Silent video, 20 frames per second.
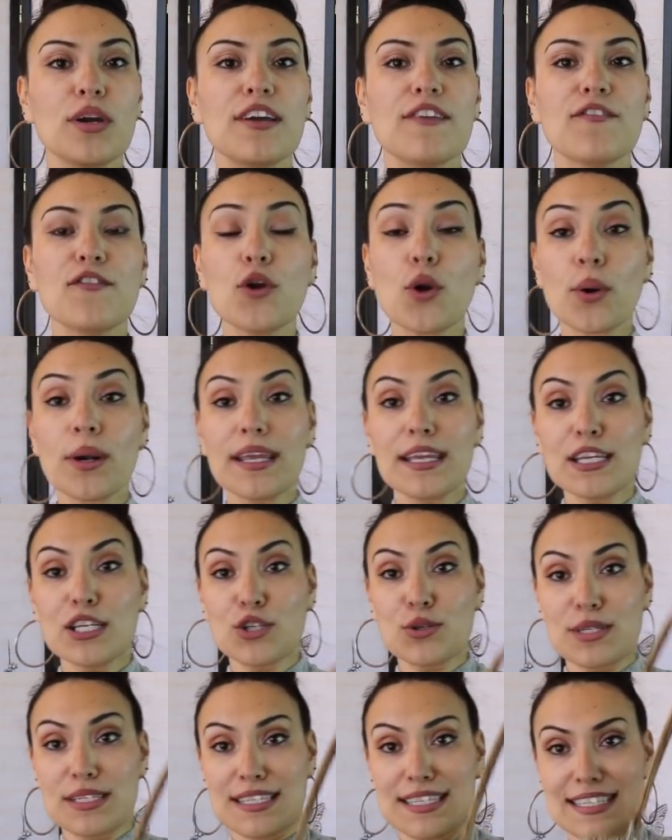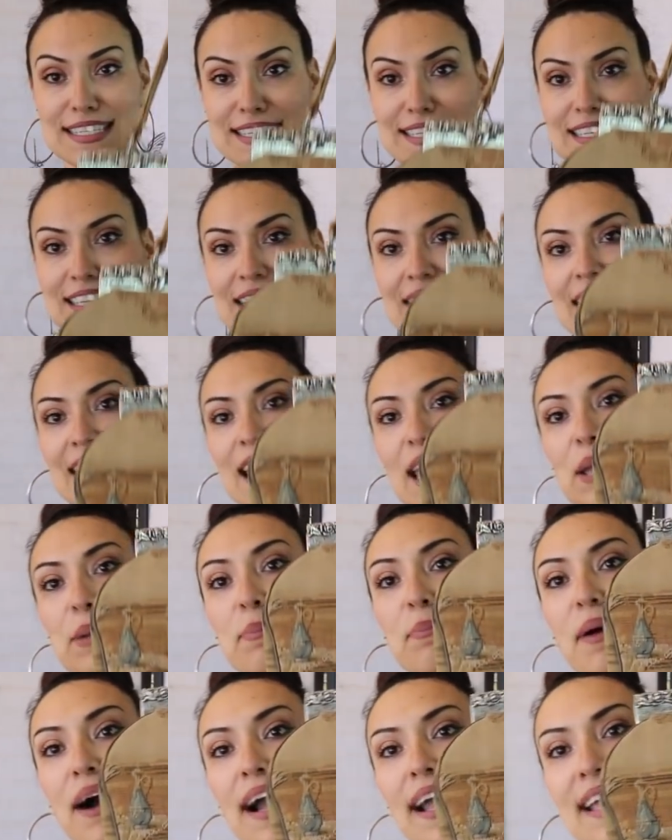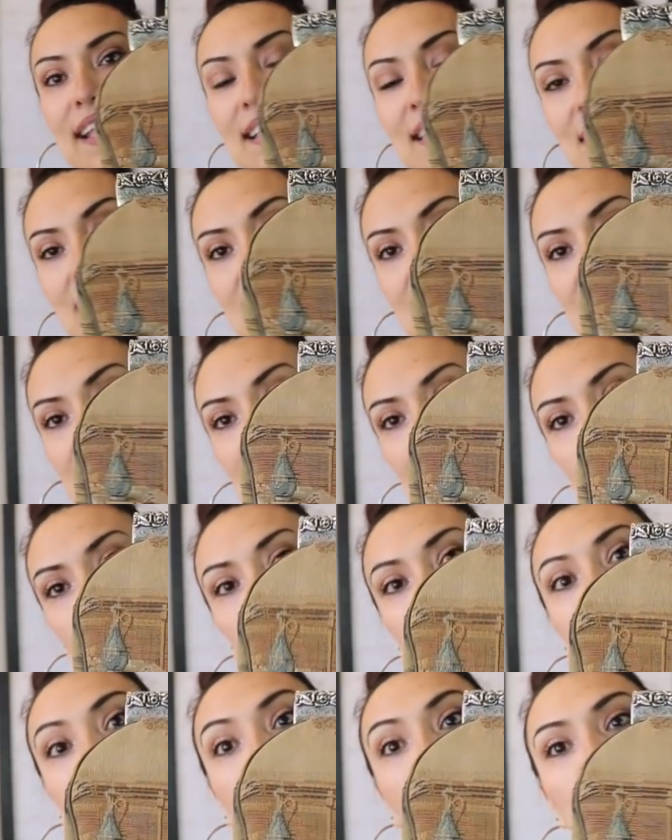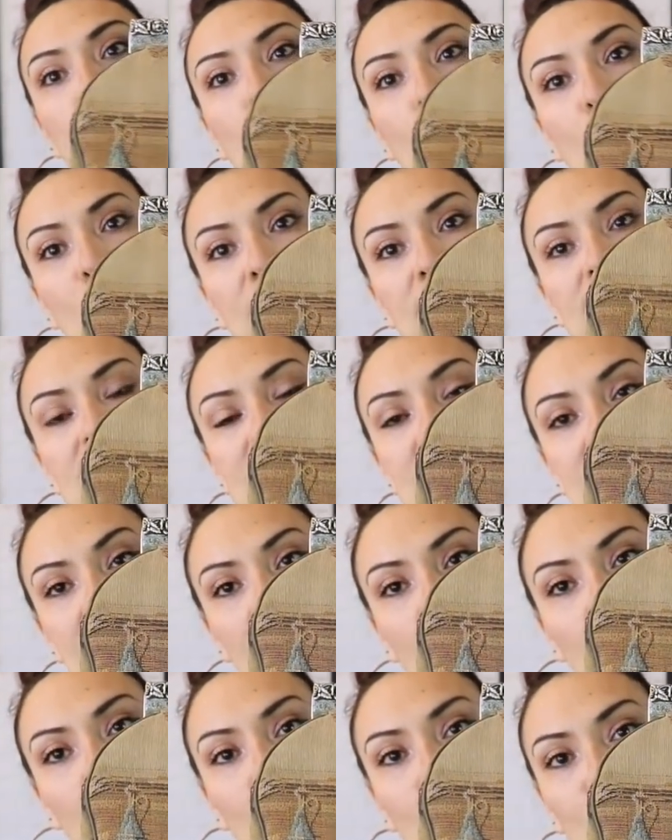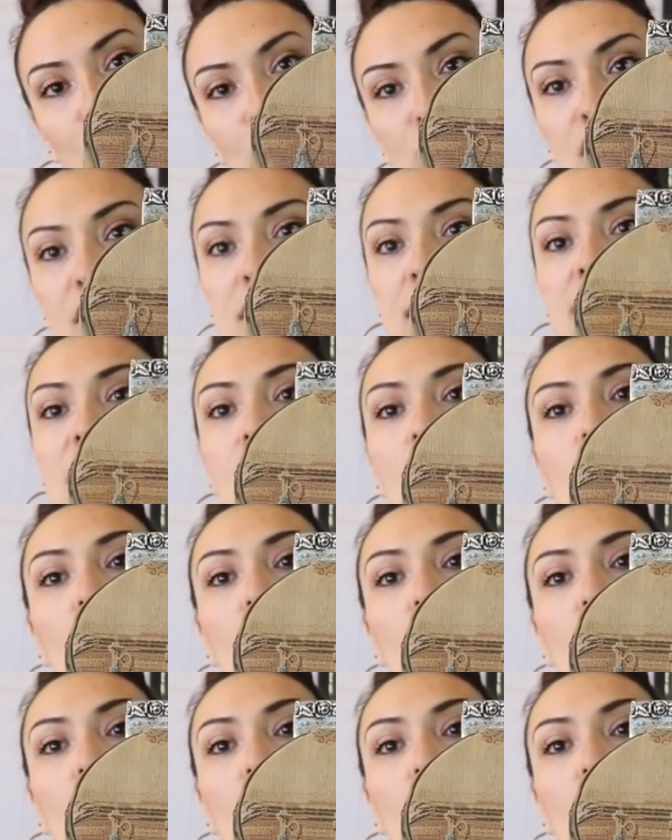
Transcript: if you're interested and buying these type of Victorian style purses,